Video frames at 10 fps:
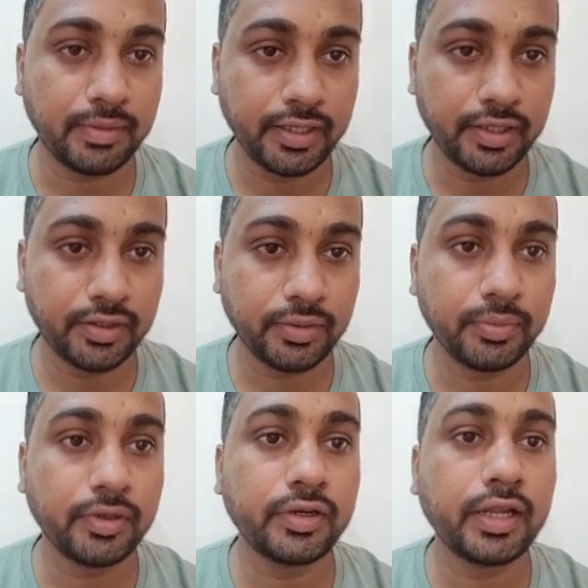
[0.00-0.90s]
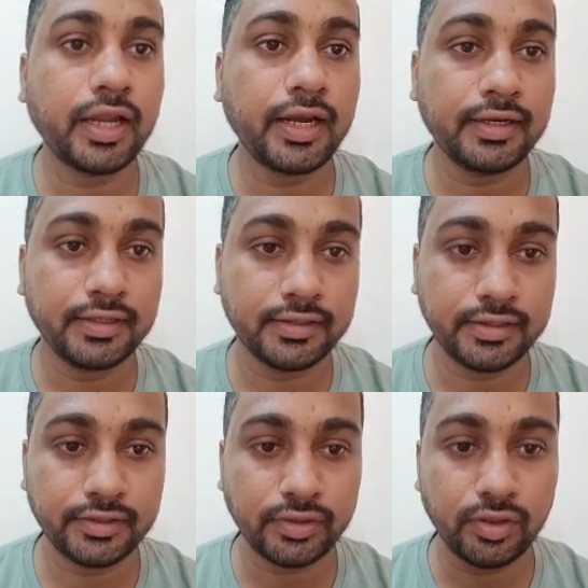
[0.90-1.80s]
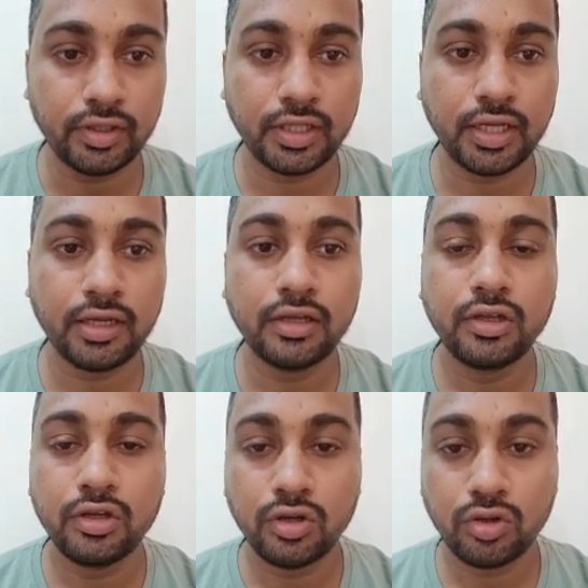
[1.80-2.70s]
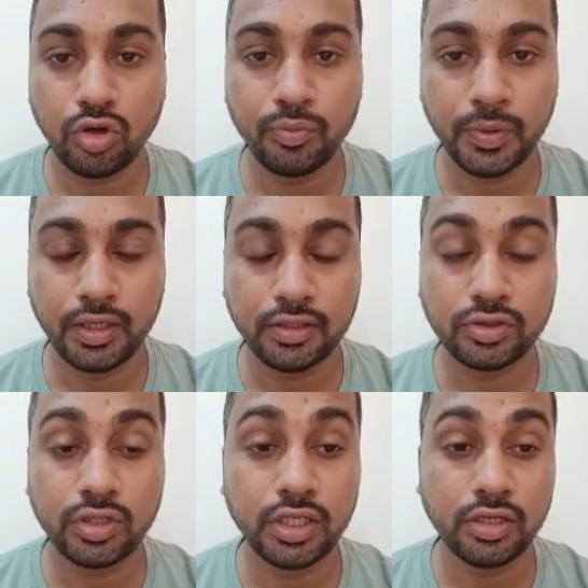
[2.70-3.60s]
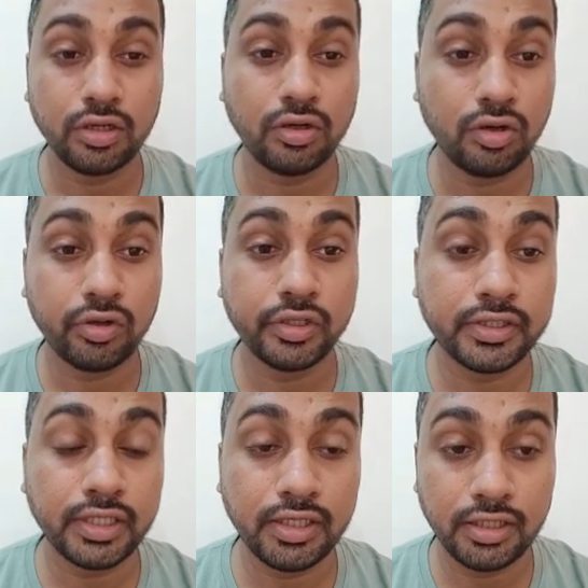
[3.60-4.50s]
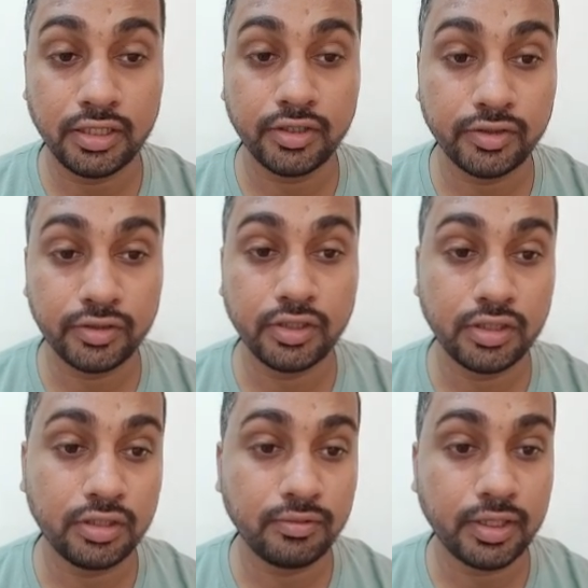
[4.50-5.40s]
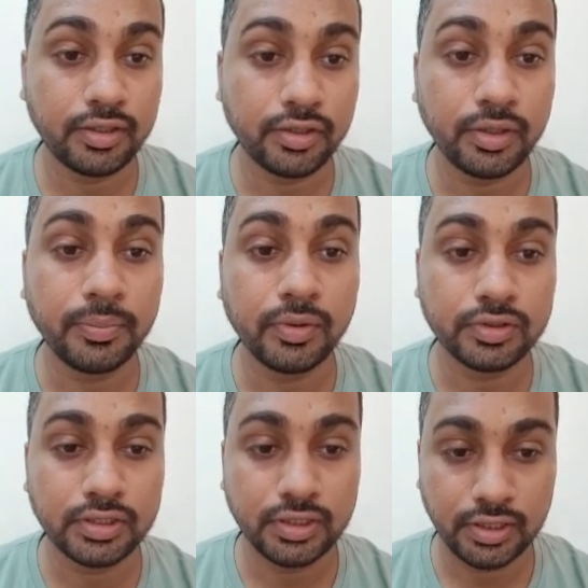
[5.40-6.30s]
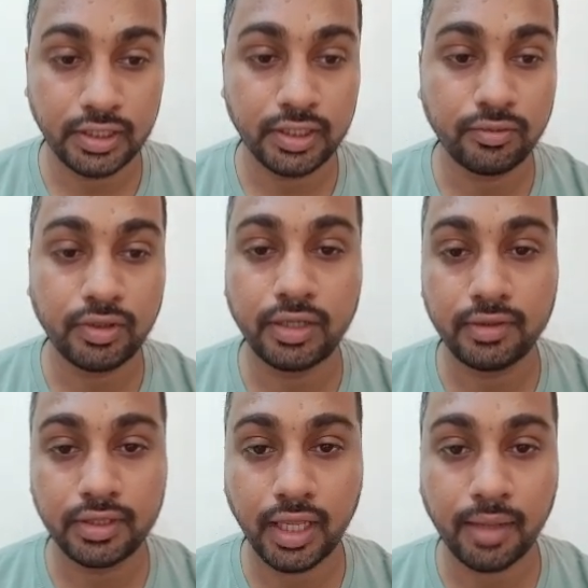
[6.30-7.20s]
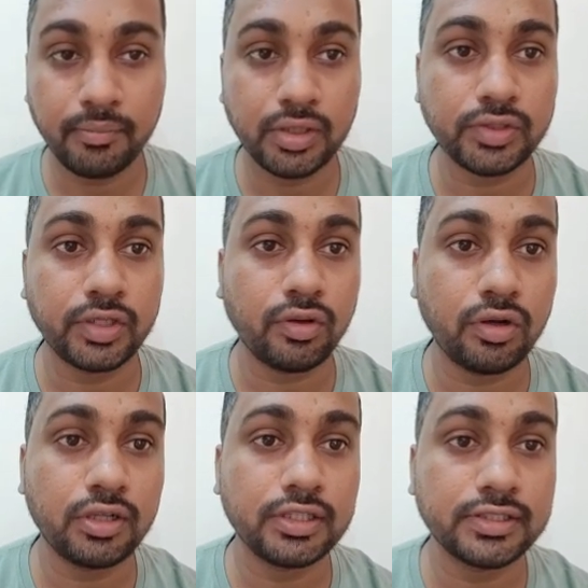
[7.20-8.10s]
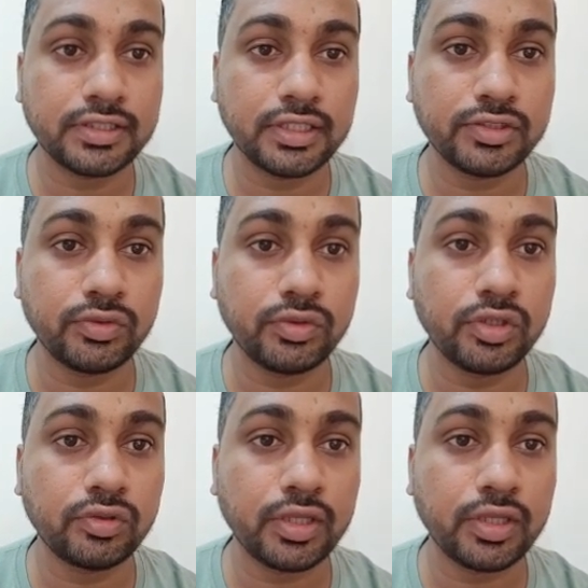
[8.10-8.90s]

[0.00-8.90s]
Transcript: medical report and this all the copy, original what reports here, whatever they have mentioned, all these things you need to